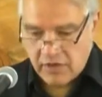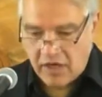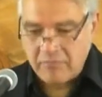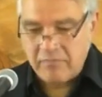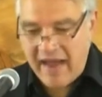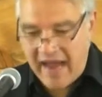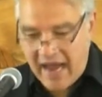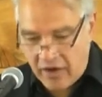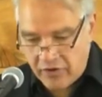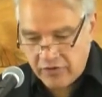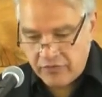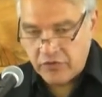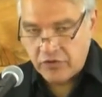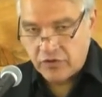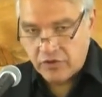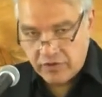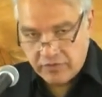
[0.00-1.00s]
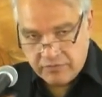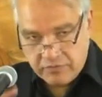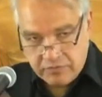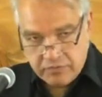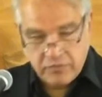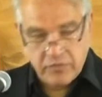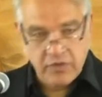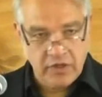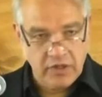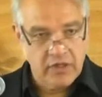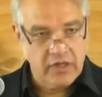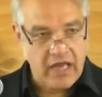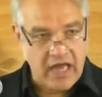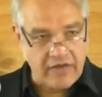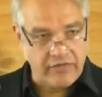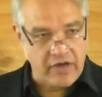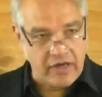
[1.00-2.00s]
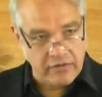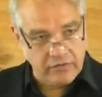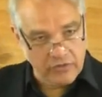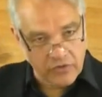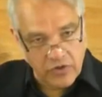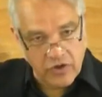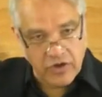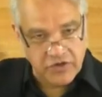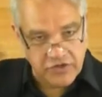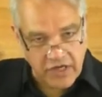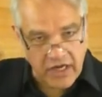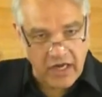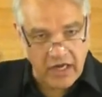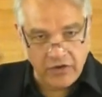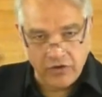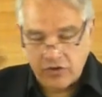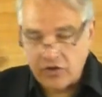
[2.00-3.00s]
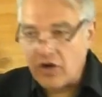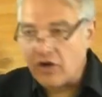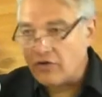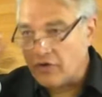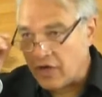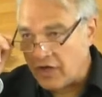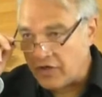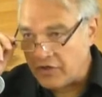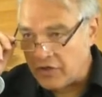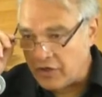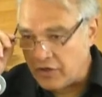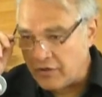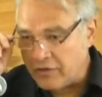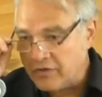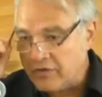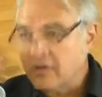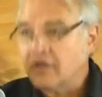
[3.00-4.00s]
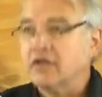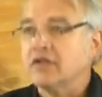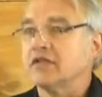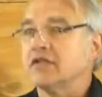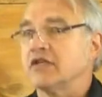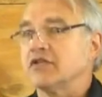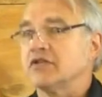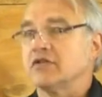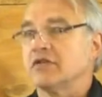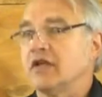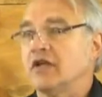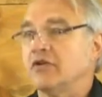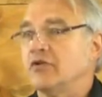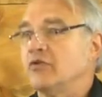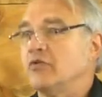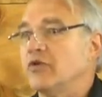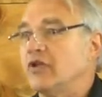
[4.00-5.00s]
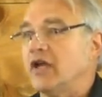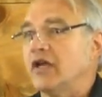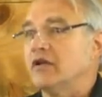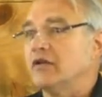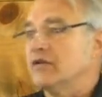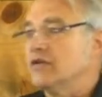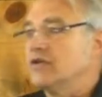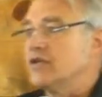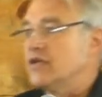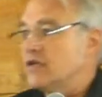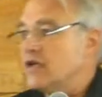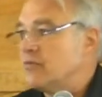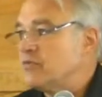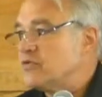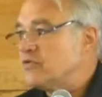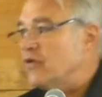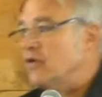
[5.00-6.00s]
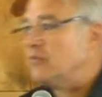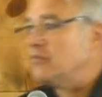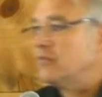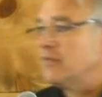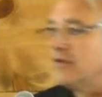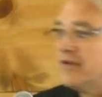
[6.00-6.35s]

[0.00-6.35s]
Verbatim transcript: about if you're going to have a hook to hang your coat on here. That's, I don't know where that comes from.